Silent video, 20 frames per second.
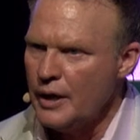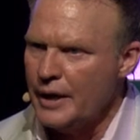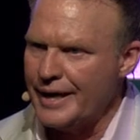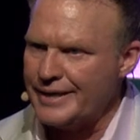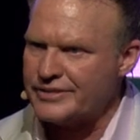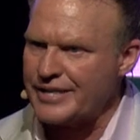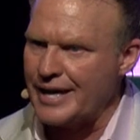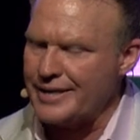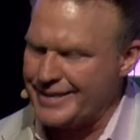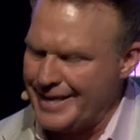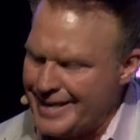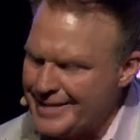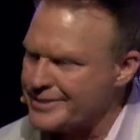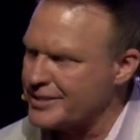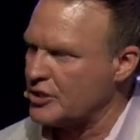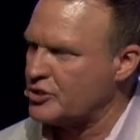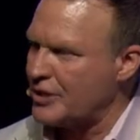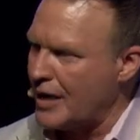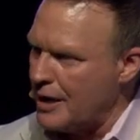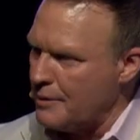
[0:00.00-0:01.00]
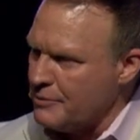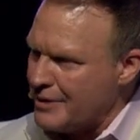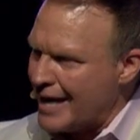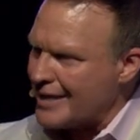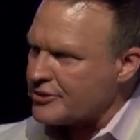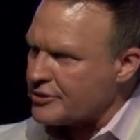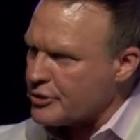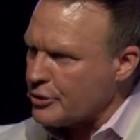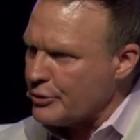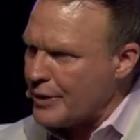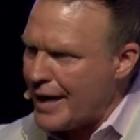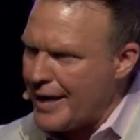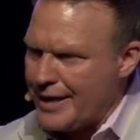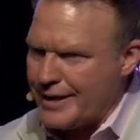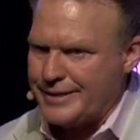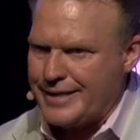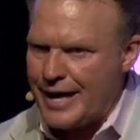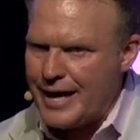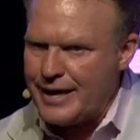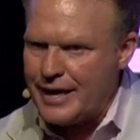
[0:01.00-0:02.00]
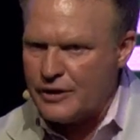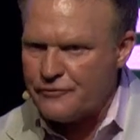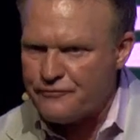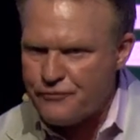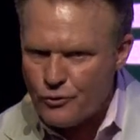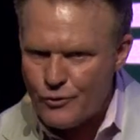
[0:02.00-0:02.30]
He says he's the same yesterday, today, and